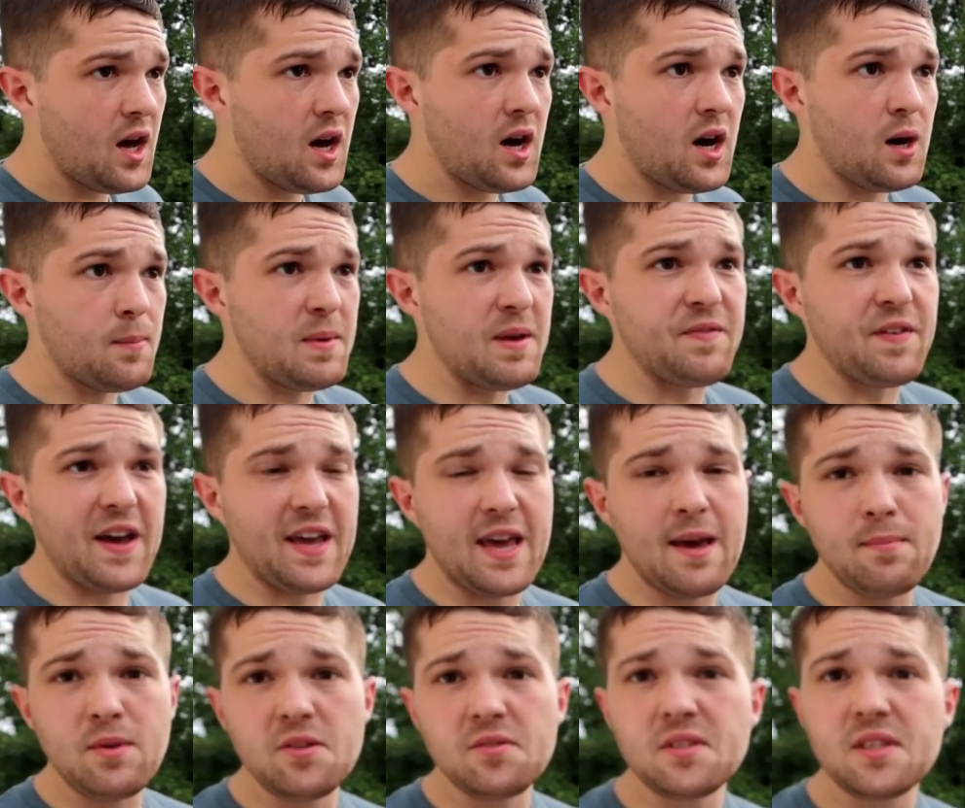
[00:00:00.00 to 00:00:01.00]
If I
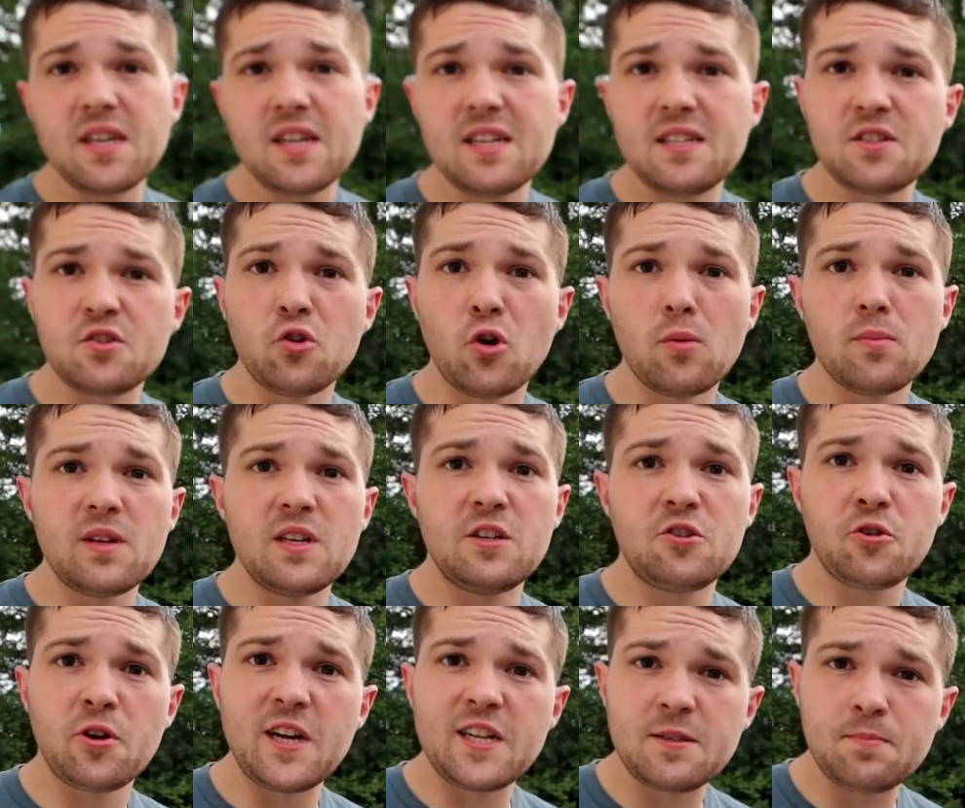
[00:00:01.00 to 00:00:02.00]
am using it, it's normally
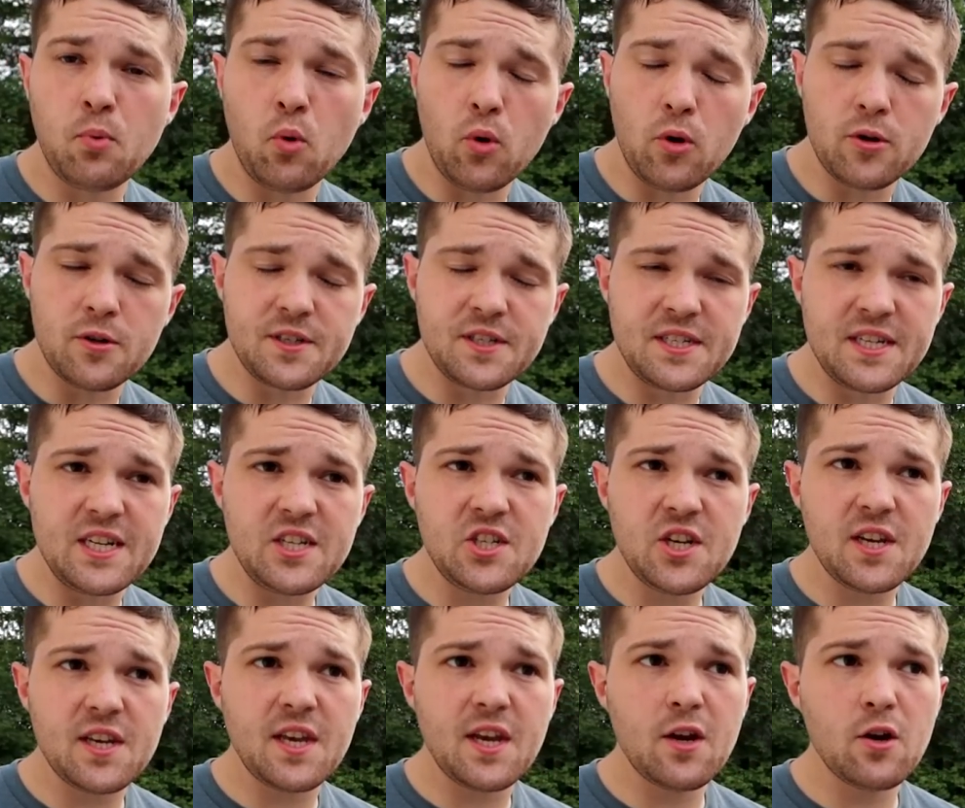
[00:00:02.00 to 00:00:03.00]
to transport
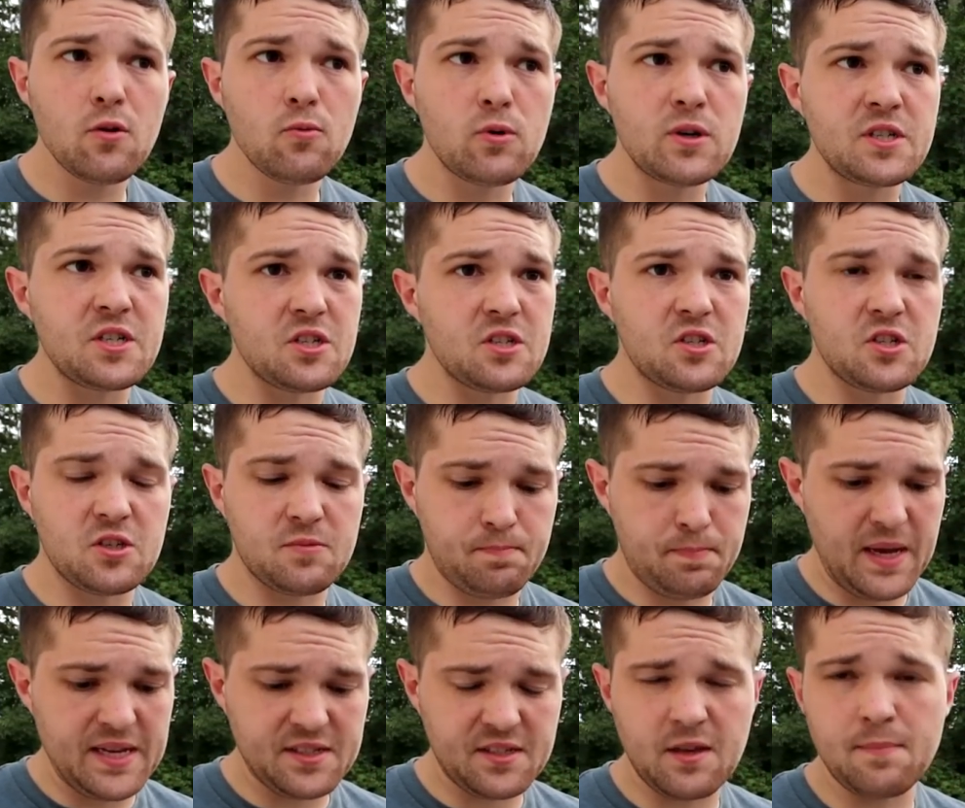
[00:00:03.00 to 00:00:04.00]
DJ gear, which is
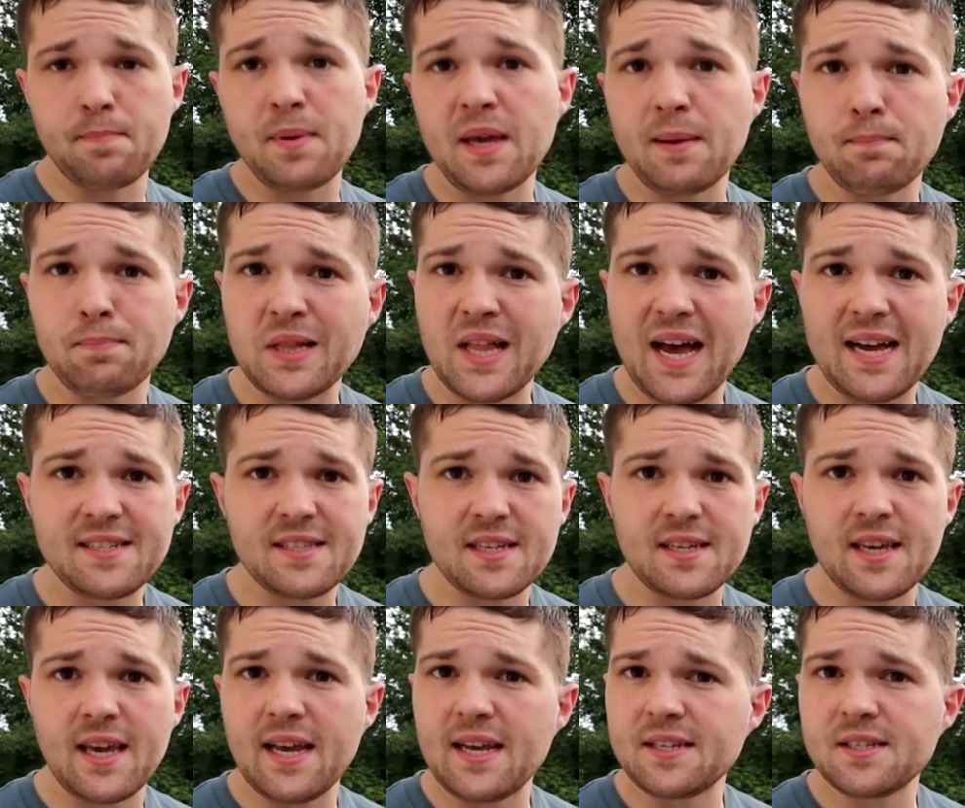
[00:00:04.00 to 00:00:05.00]
just basically big
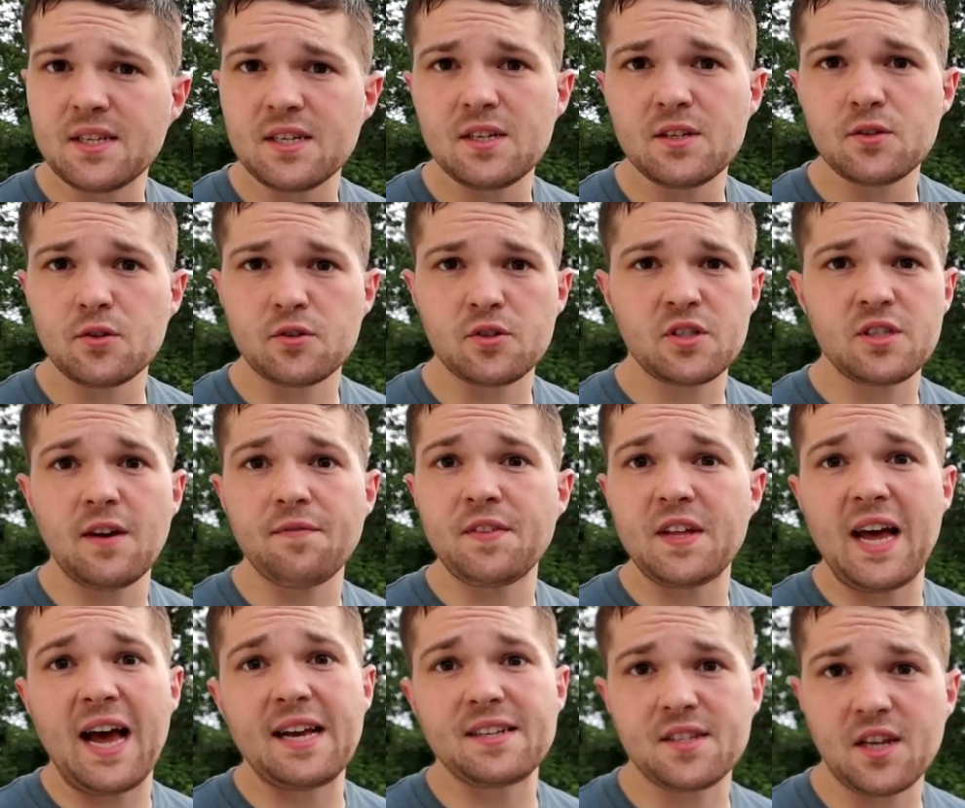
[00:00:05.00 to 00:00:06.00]
plastic cases or stuff
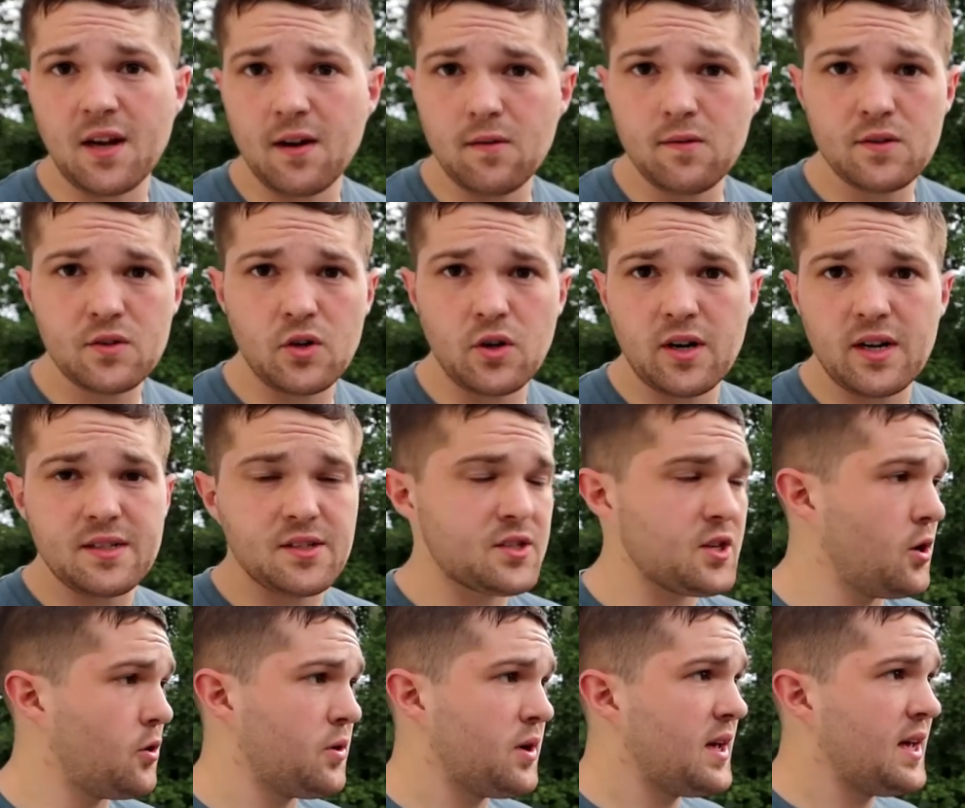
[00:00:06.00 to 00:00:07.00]
that has covers on it,
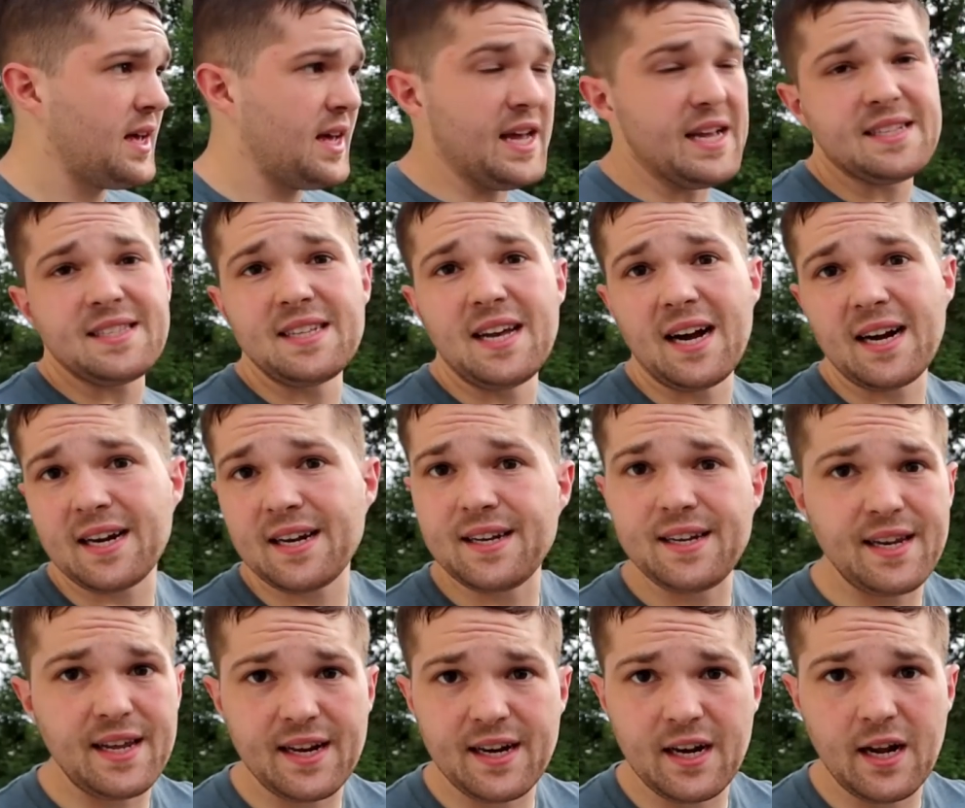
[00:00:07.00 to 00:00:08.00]
so it's not gonna
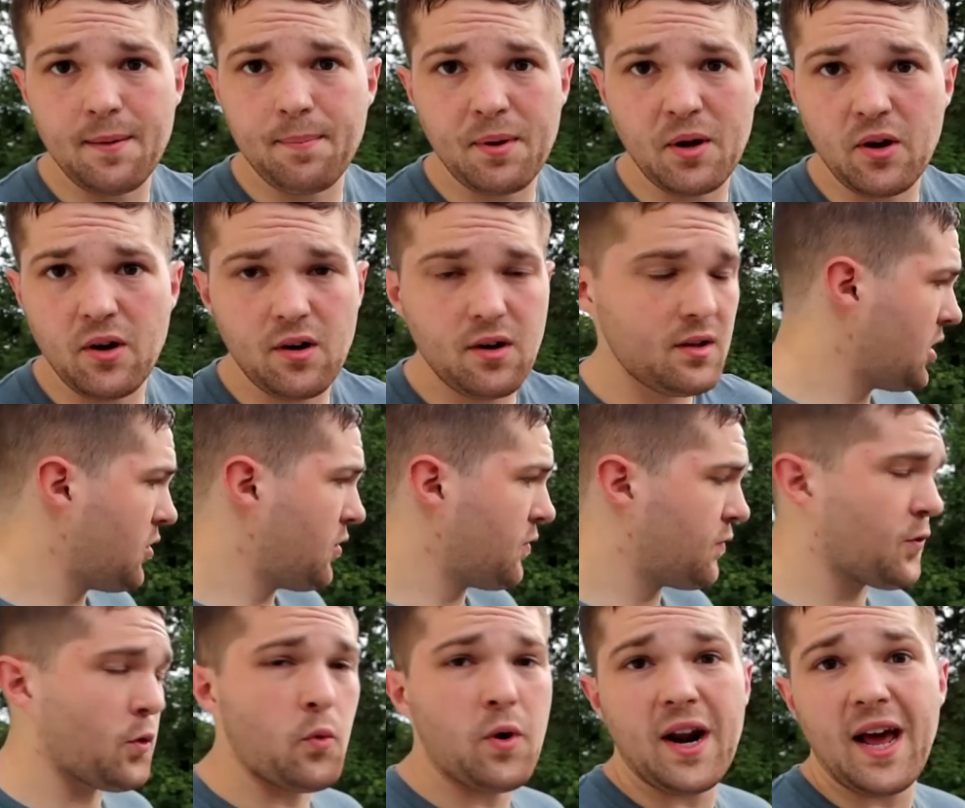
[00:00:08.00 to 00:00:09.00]
ding it up at all. So
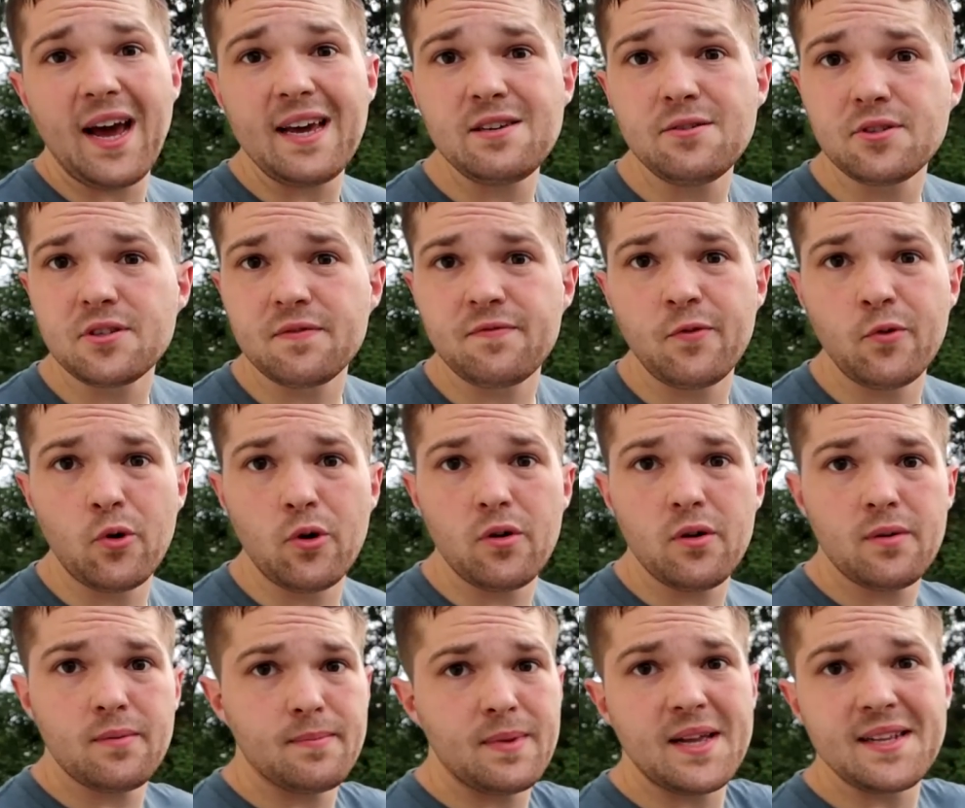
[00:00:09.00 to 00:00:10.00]
for what I use it
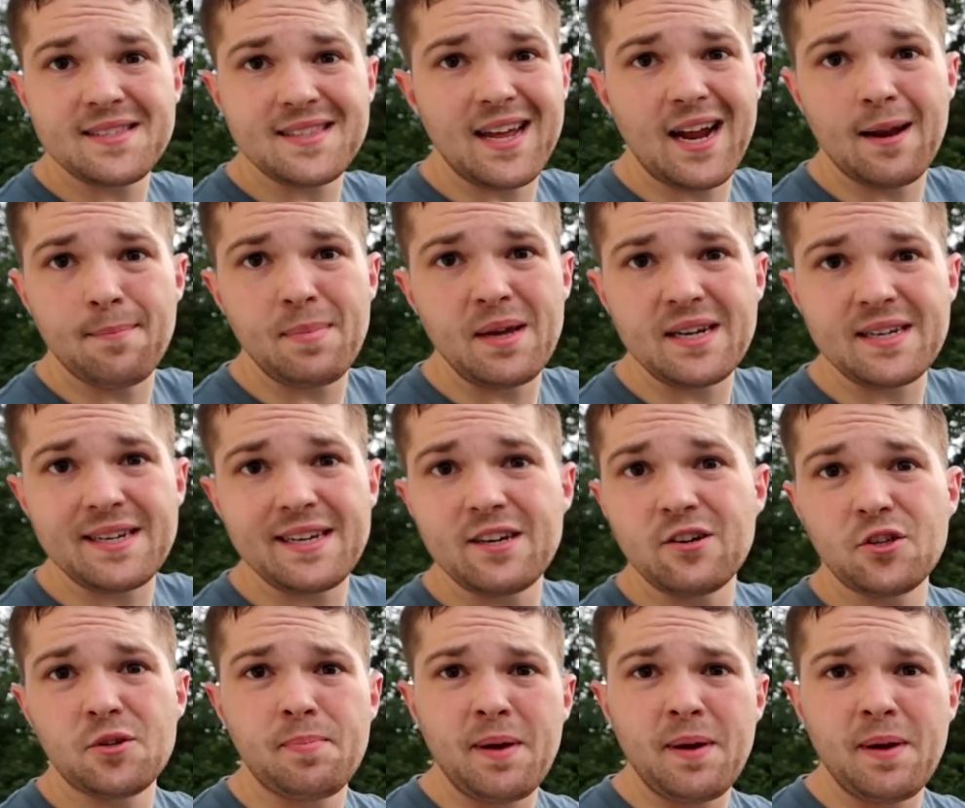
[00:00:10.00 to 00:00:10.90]
for, it's not a big deal.